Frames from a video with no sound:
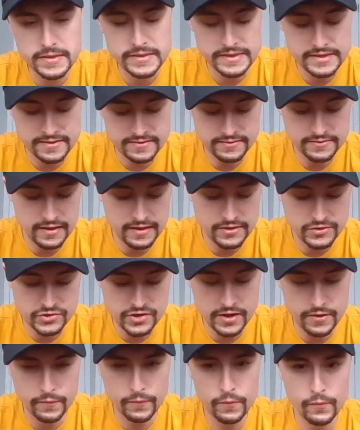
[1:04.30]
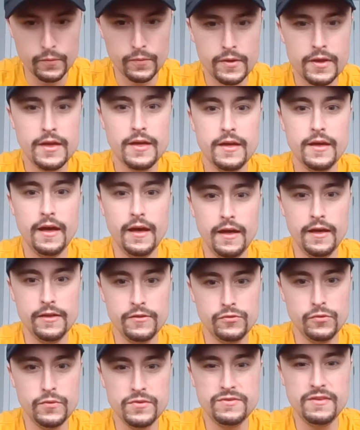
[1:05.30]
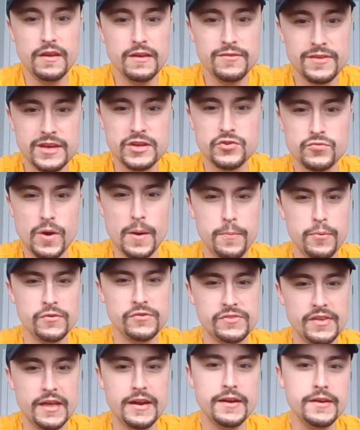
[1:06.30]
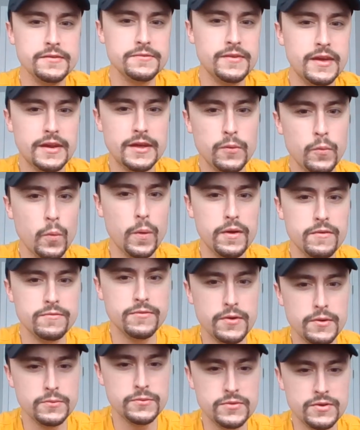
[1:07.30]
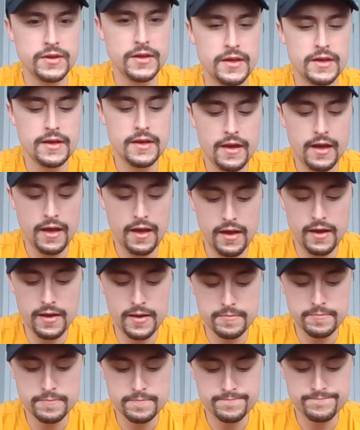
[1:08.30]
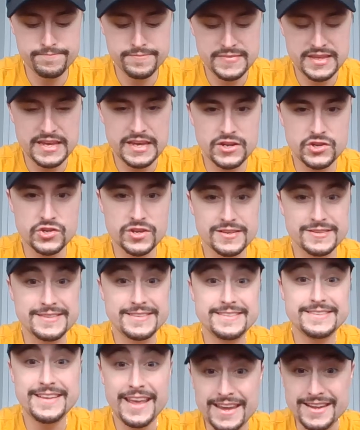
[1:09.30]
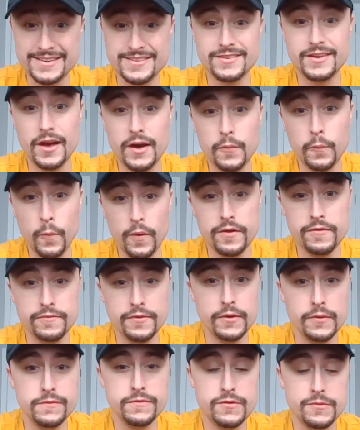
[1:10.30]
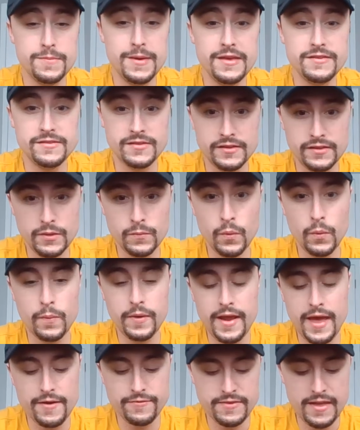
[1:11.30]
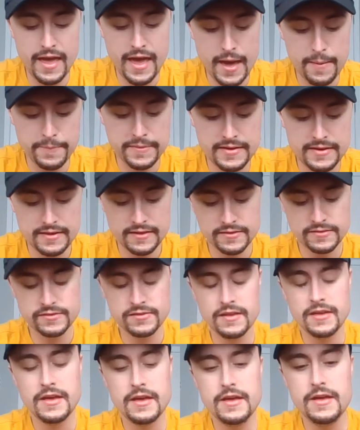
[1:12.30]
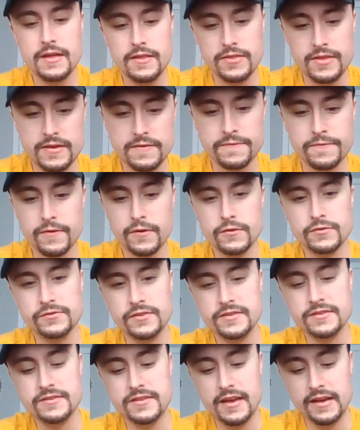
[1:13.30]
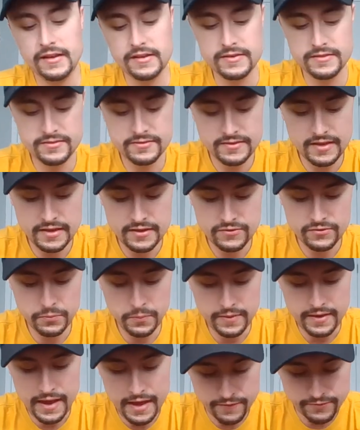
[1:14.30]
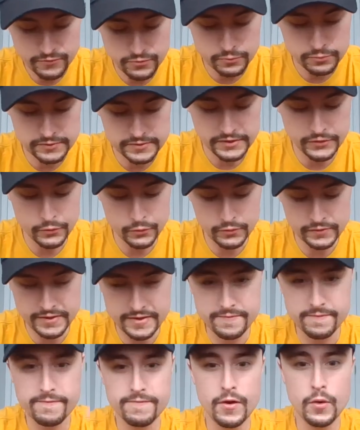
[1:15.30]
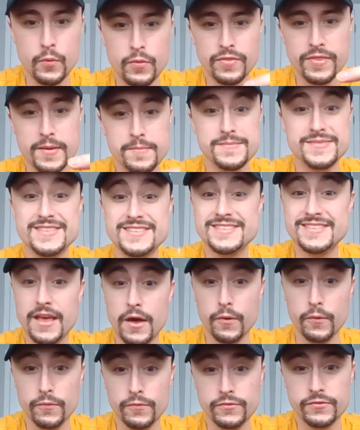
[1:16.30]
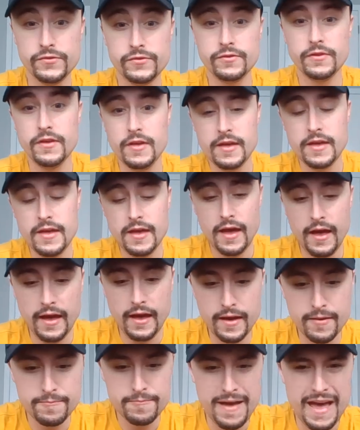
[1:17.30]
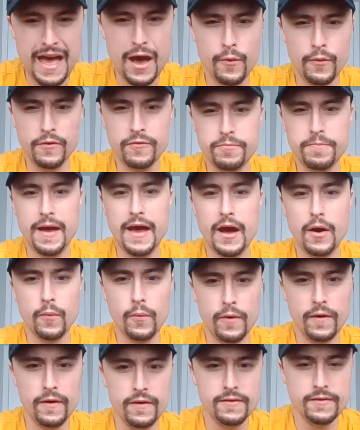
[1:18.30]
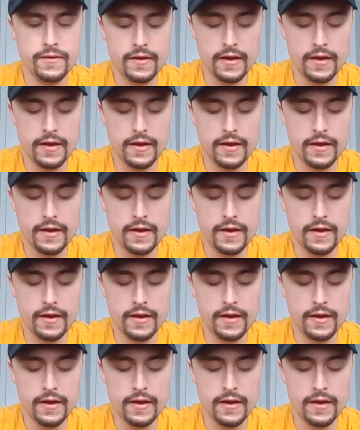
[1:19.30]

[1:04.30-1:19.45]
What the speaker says: in the Estate General. So instead of each representative getting one vote, each estate got one vote. So basically, what would have to happen is the first and second estates would have to literally vote themselves out of power